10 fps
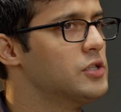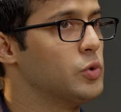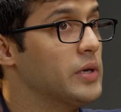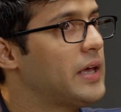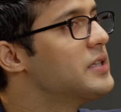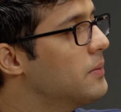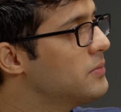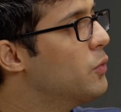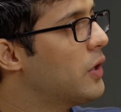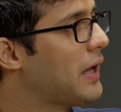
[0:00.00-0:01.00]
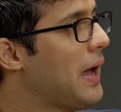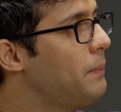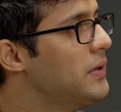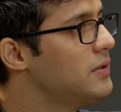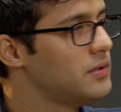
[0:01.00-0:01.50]
So in case something were to
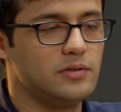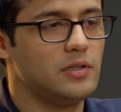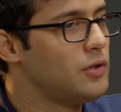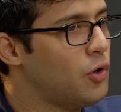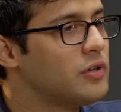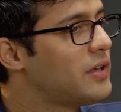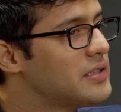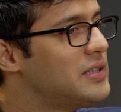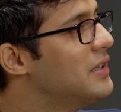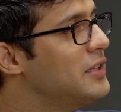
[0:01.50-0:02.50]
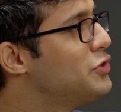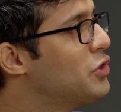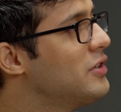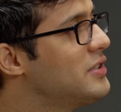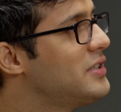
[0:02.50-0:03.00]
happen, the loan kicks in and the
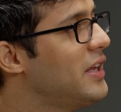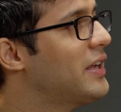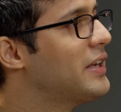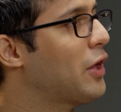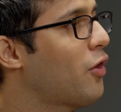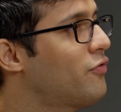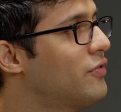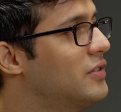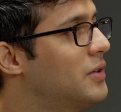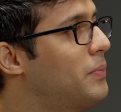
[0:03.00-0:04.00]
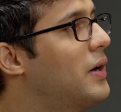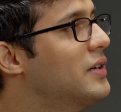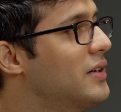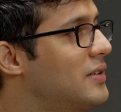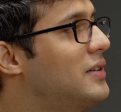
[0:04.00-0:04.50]
insurance is taken care of. The
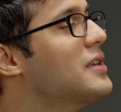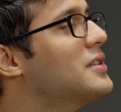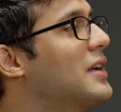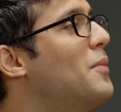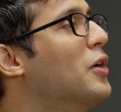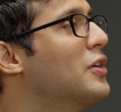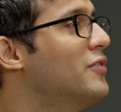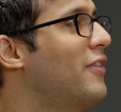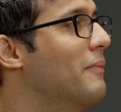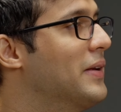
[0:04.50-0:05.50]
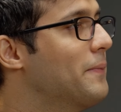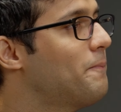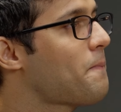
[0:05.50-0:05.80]
burden doesn't come onto the family.